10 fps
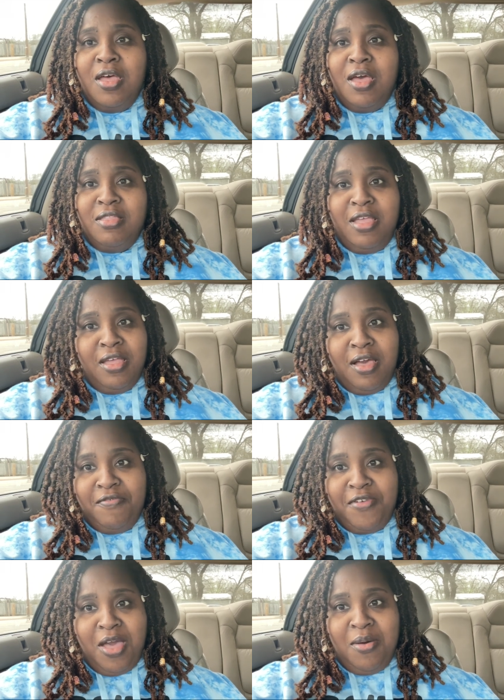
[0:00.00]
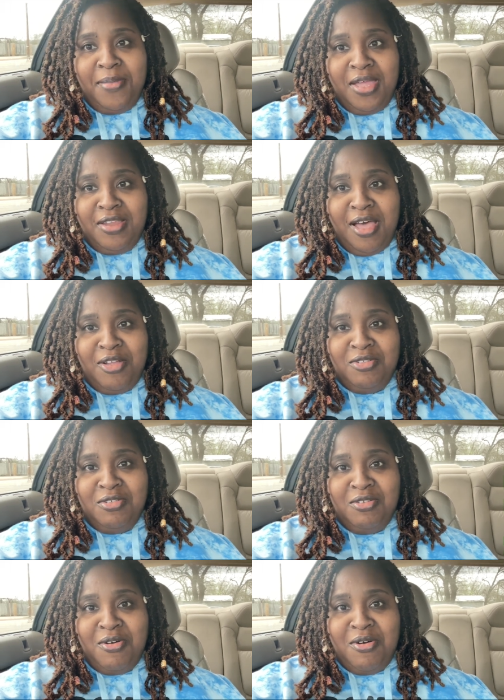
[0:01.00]
I think I found my doctor,
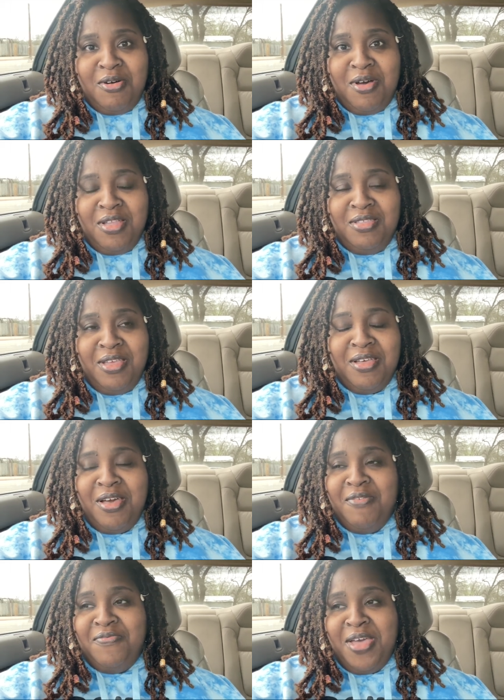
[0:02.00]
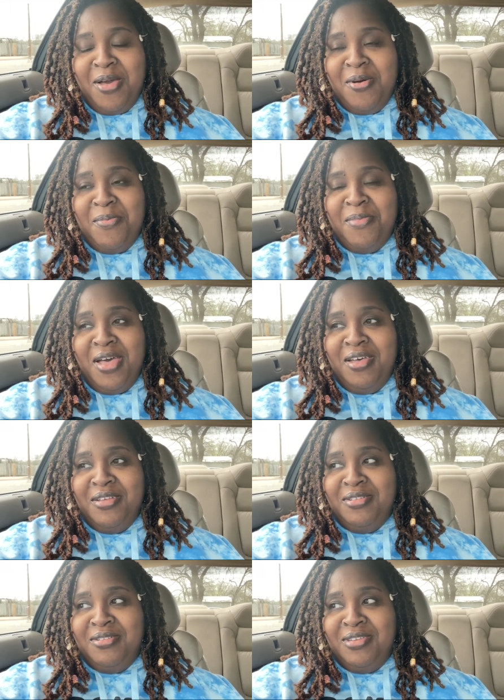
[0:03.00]
y'all. I think I found
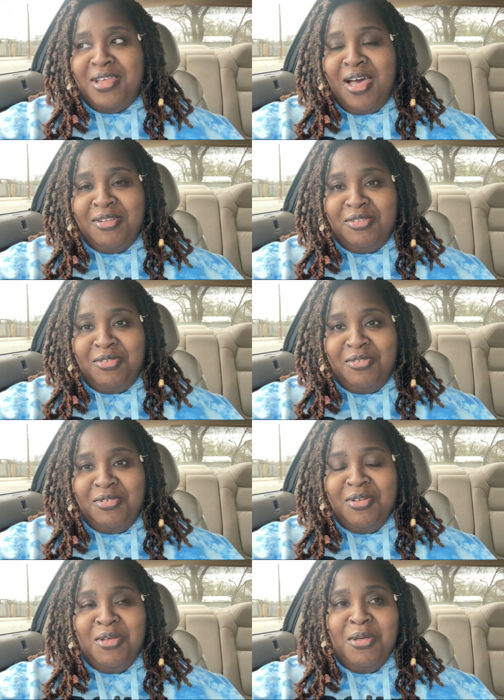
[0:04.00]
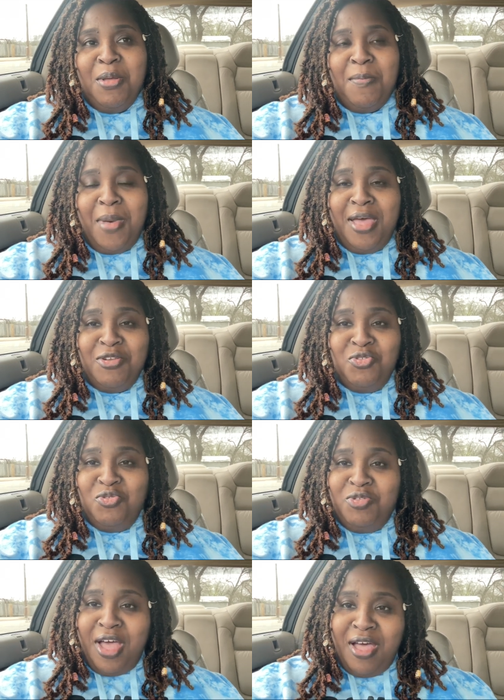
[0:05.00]
my doctor, my
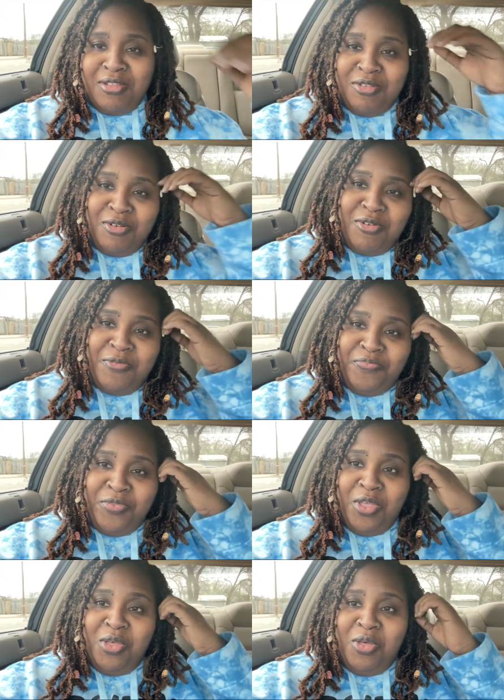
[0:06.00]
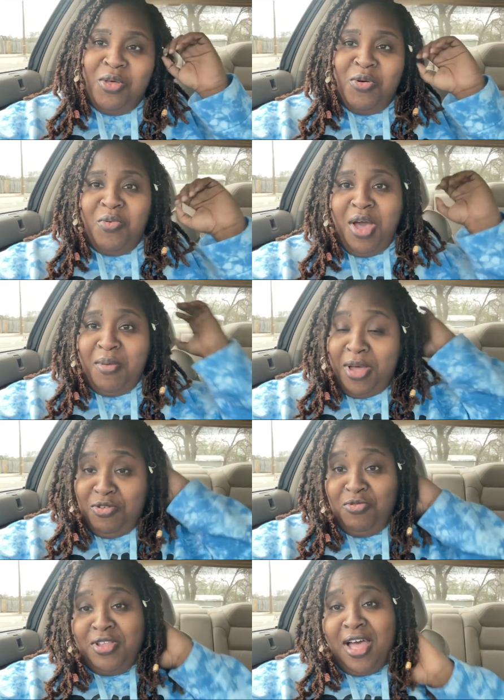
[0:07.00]
new doctor. Well, my
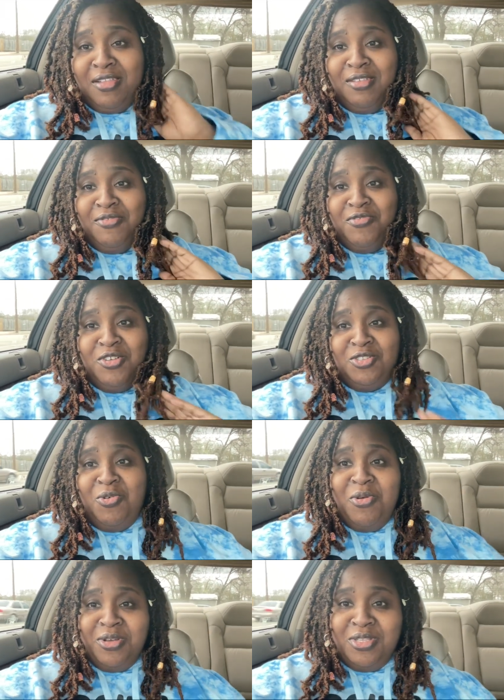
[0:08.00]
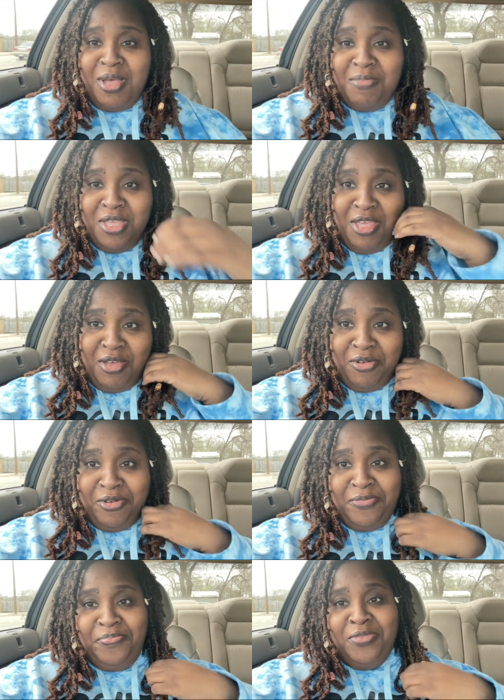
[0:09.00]
new doctor for as long as I'm here
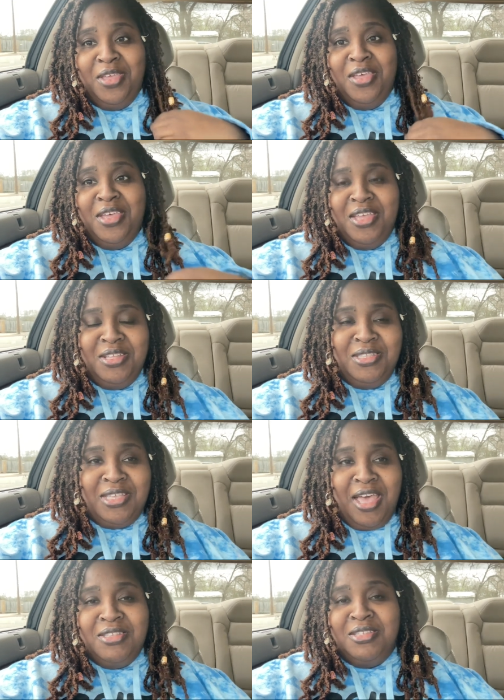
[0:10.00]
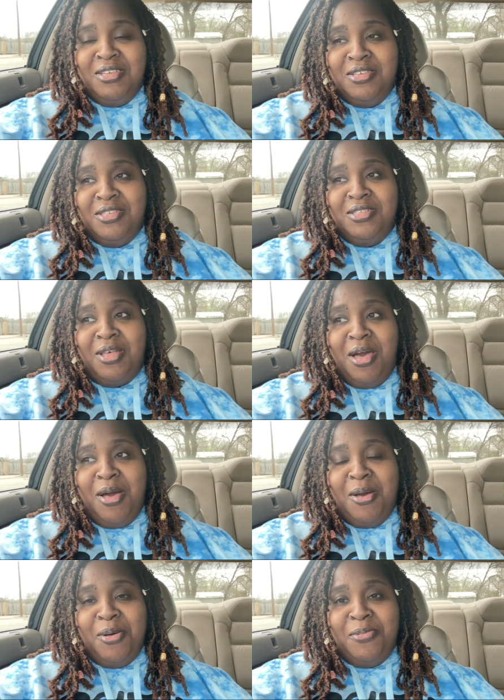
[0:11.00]
in Texas.
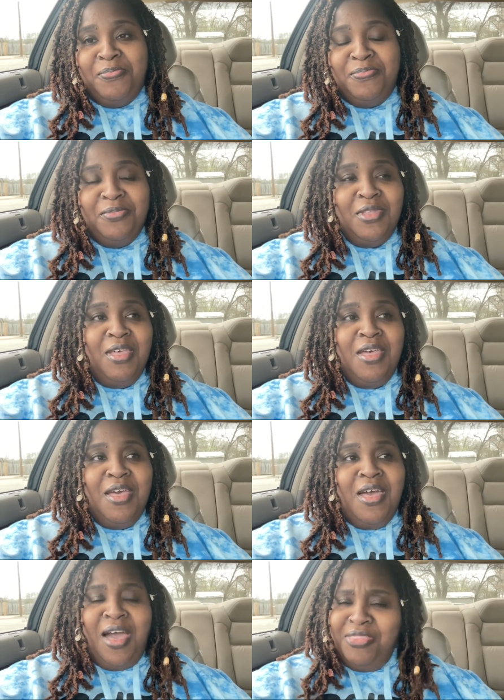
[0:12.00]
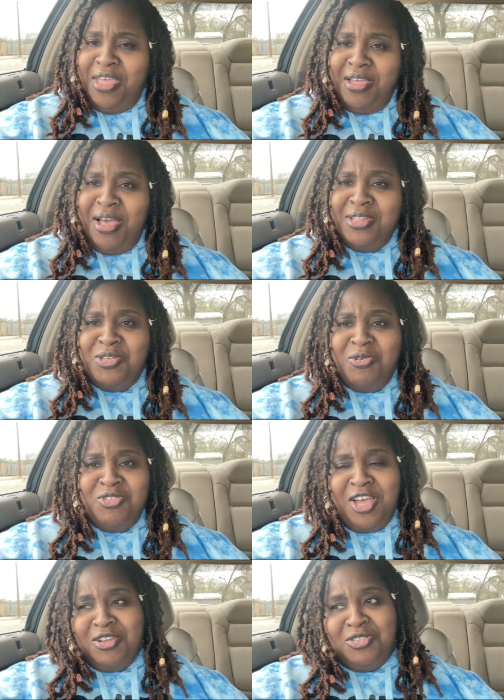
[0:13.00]
Um, I think I told
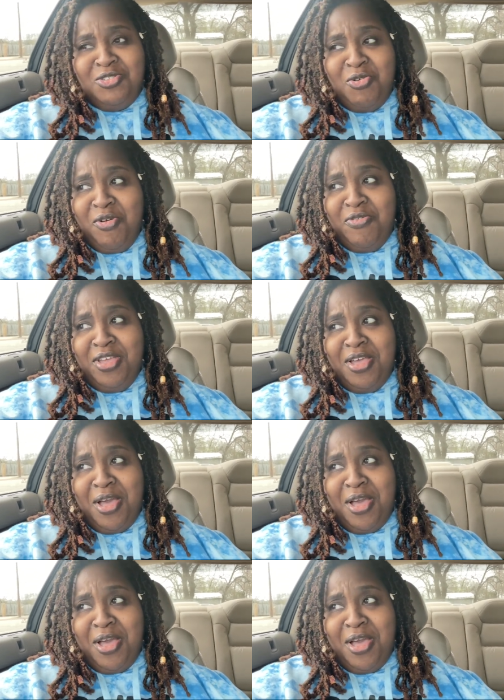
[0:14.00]
y'all the story.